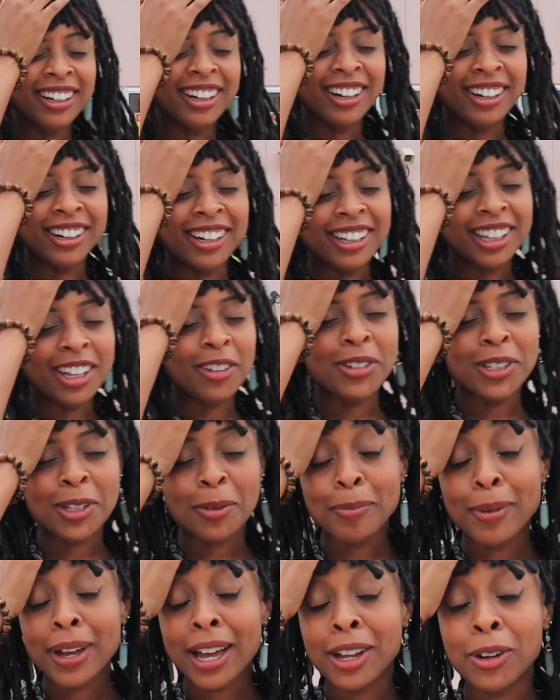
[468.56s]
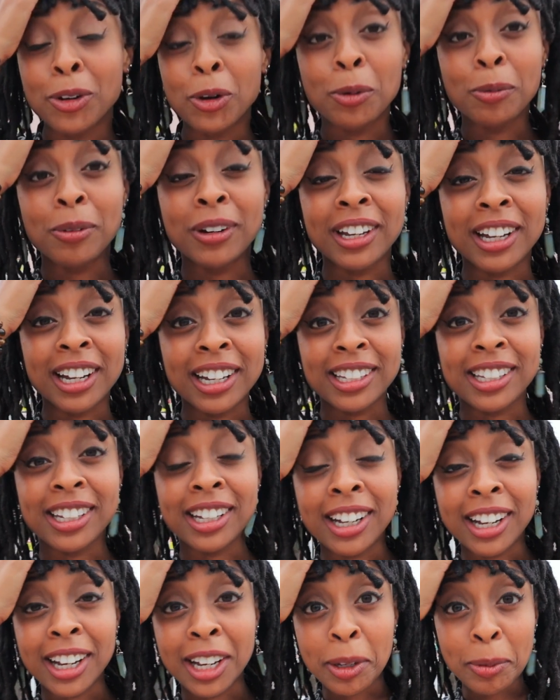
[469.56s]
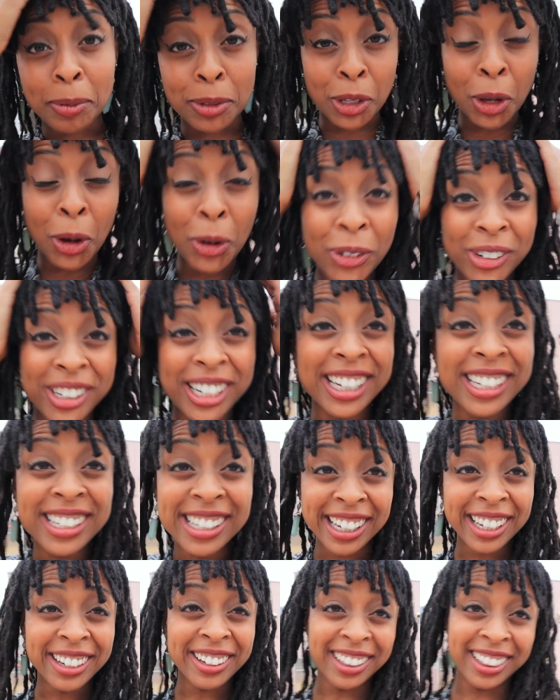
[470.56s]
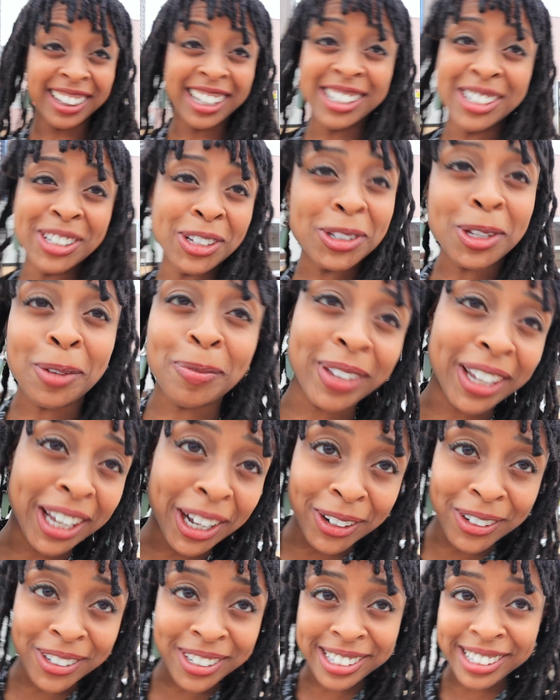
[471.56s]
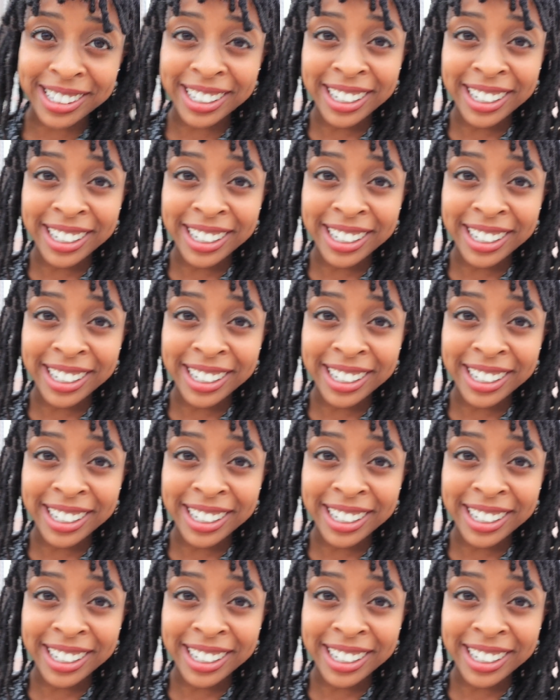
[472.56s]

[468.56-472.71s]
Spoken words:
Okay, that was a bad opening idea. I am so dizzy. Let's do something else.